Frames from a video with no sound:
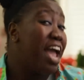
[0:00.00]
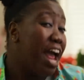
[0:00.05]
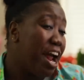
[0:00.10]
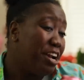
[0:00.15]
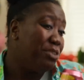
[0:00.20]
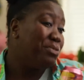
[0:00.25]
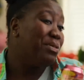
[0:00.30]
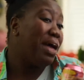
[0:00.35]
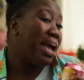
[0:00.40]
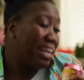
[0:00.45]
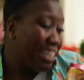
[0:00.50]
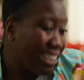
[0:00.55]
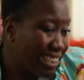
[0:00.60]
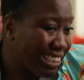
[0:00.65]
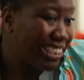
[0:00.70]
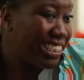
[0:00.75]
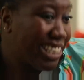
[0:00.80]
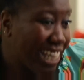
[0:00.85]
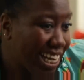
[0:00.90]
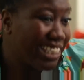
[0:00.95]
And you like
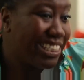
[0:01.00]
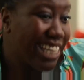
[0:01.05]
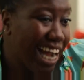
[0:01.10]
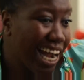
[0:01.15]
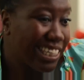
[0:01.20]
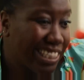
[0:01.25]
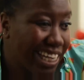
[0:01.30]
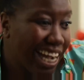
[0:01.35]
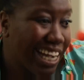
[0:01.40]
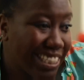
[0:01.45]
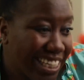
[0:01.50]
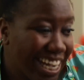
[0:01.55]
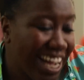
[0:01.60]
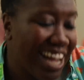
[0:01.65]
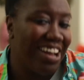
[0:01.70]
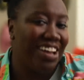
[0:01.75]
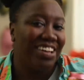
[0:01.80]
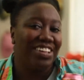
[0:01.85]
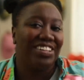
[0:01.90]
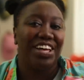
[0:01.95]
yeah yeah
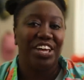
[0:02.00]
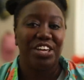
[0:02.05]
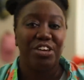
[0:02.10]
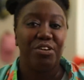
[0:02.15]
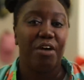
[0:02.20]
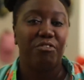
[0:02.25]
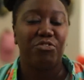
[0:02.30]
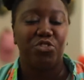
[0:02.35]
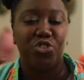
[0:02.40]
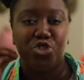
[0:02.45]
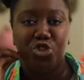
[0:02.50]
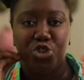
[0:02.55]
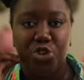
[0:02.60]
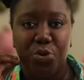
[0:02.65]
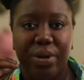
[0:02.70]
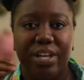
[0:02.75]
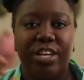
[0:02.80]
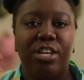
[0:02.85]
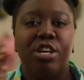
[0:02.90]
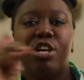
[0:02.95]
yeah like you have to
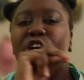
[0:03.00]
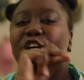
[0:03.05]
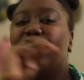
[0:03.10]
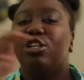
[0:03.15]
chew it